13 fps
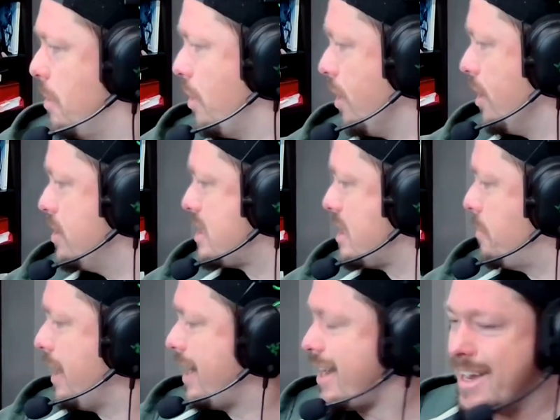pegboards and
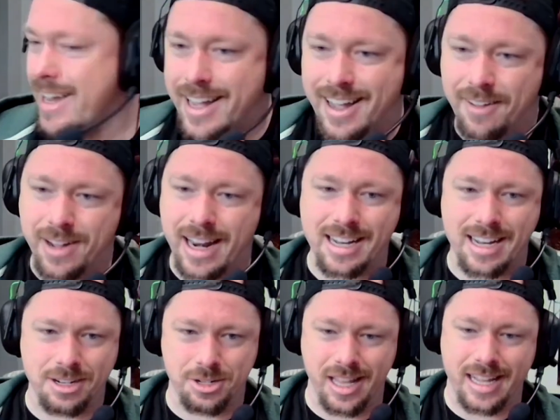my I've got
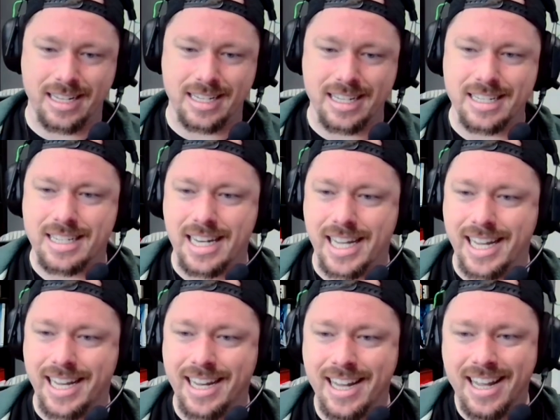actually like a
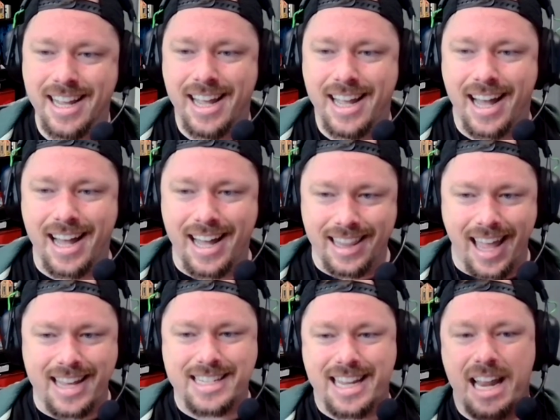Disney
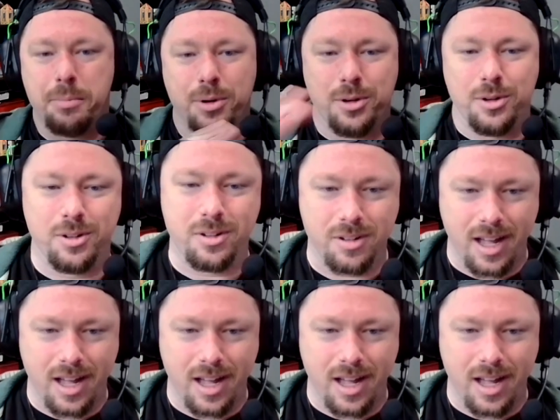light table